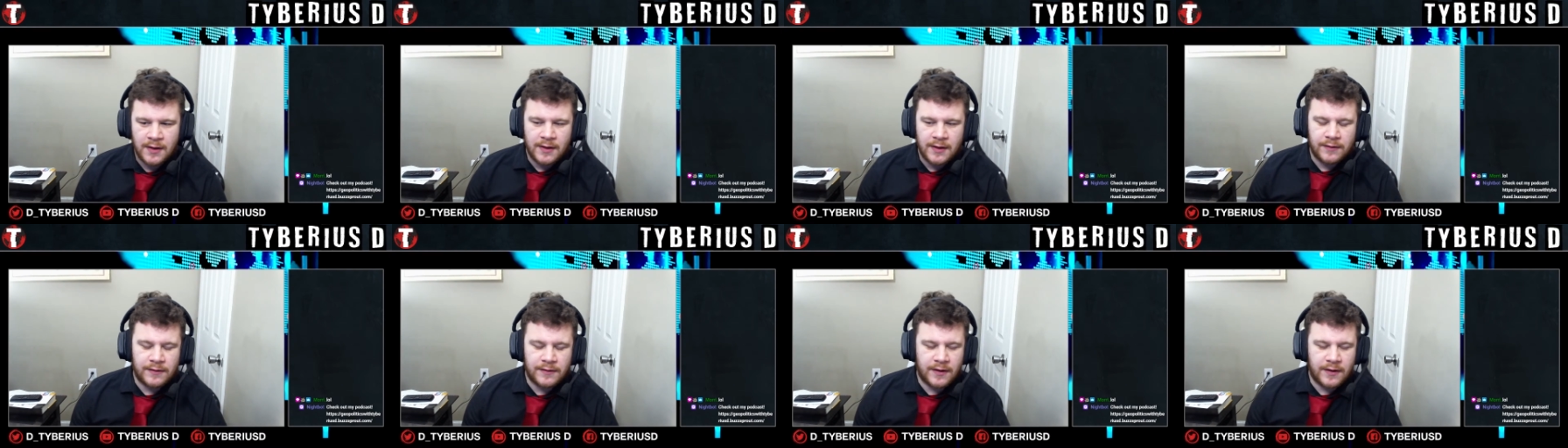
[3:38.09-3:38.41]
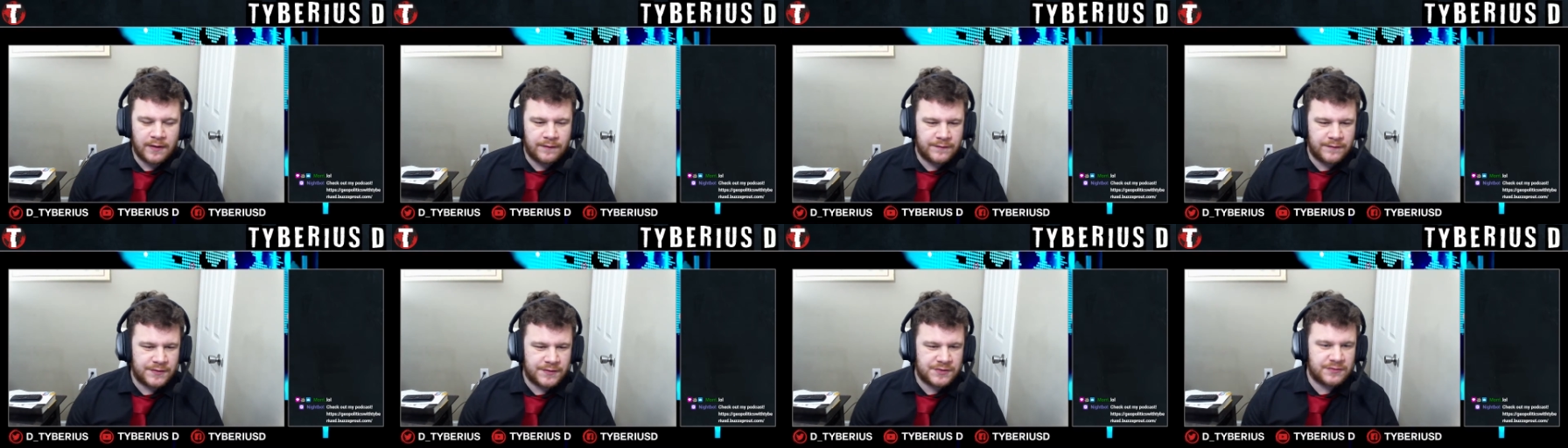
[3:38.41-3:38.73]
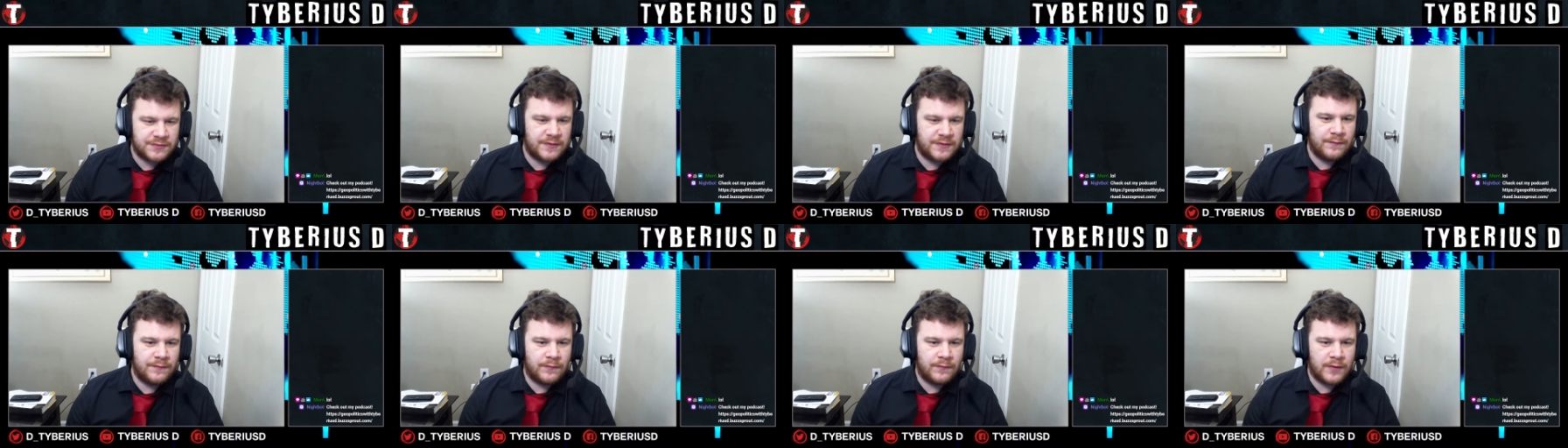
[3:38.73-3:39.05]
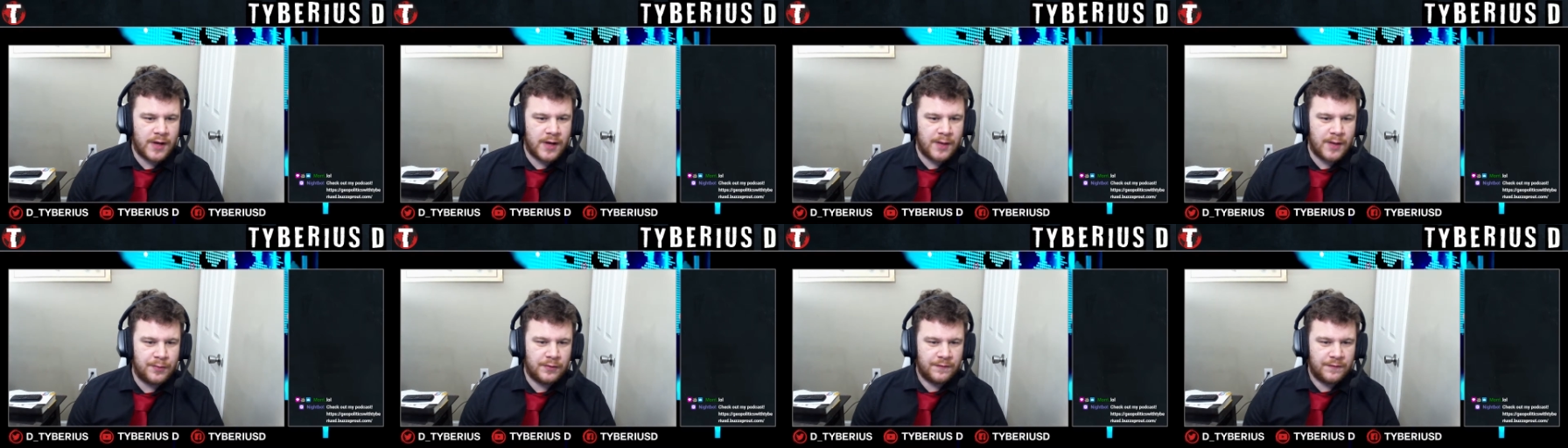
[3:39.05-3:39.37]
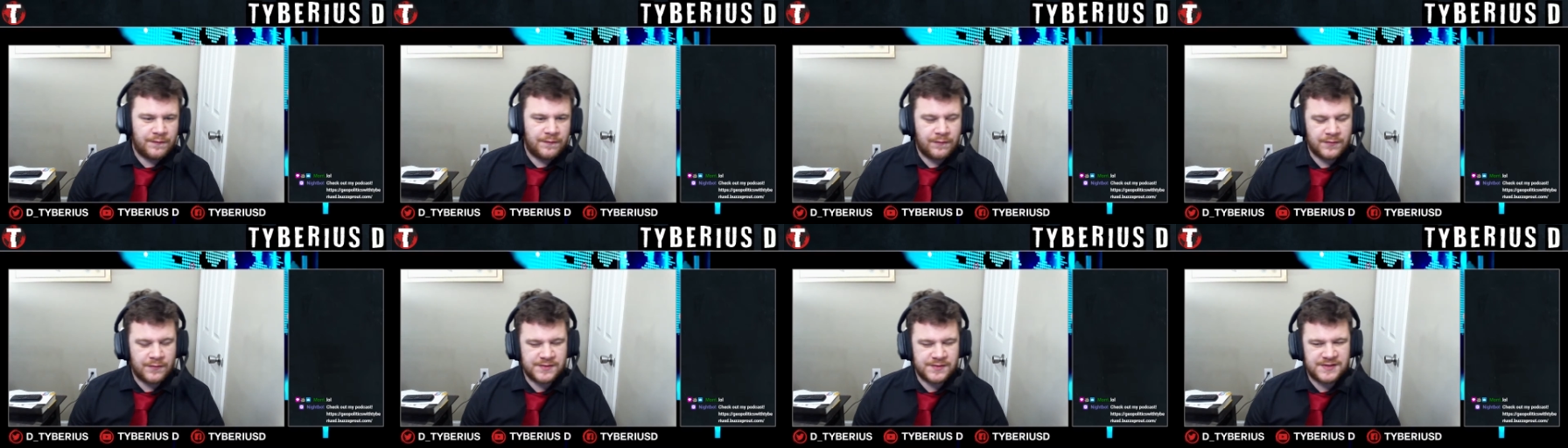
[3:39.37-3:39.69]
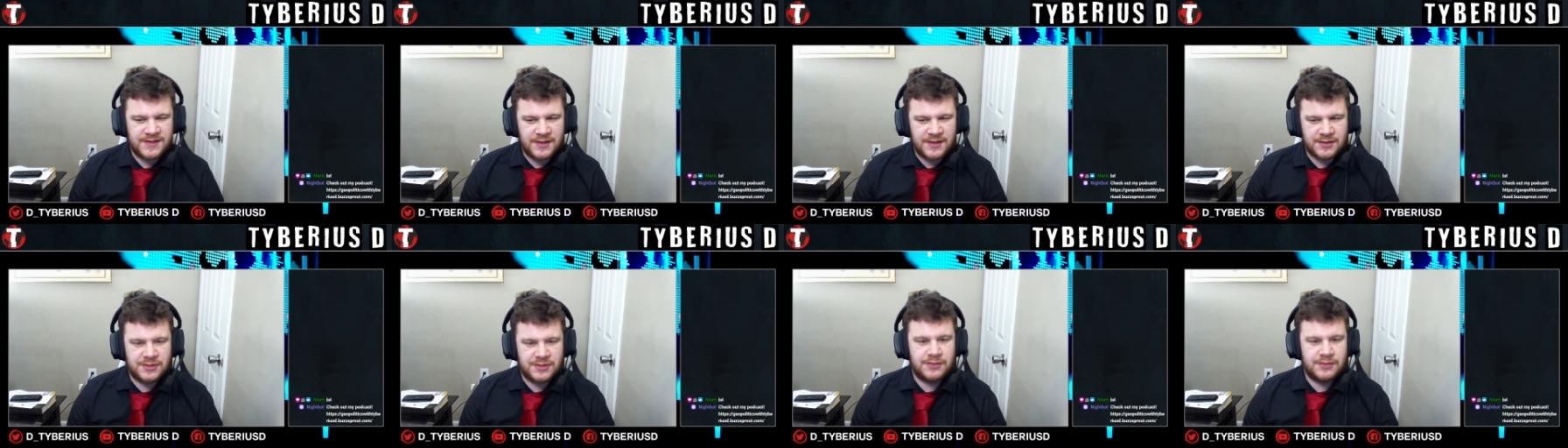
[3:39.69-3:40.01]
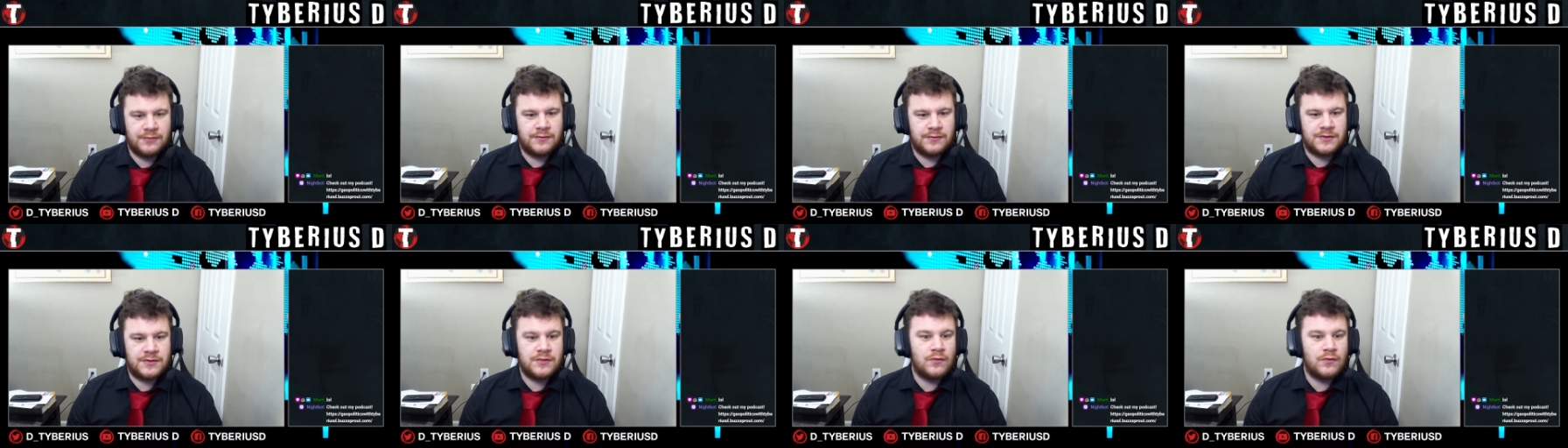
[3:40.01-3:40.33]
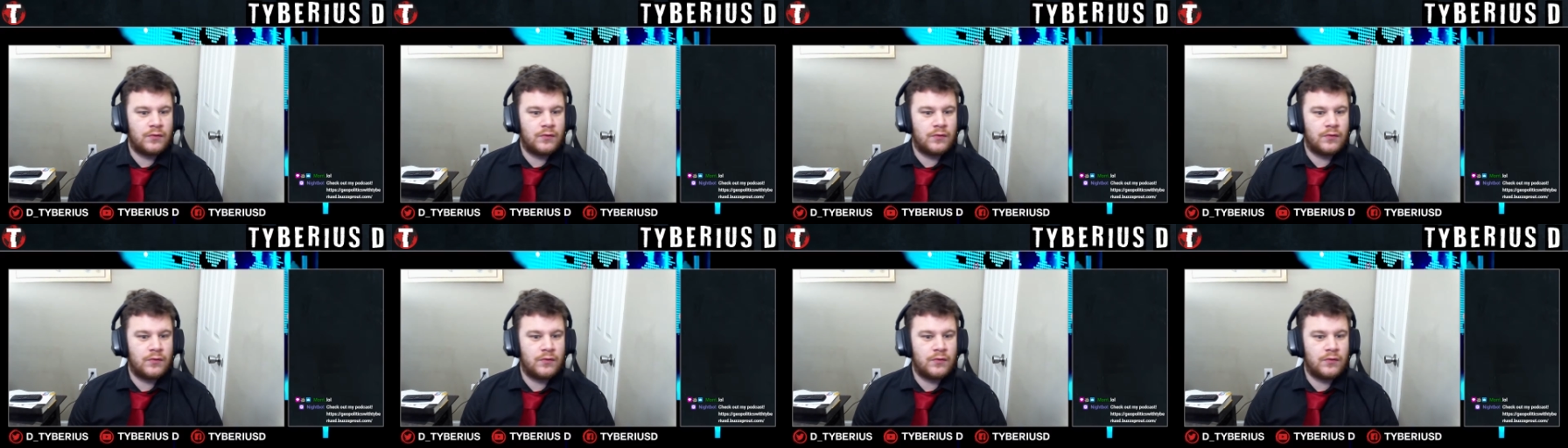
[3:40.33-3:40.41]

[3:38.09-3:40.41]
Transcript: And they eventually were able to force the issue to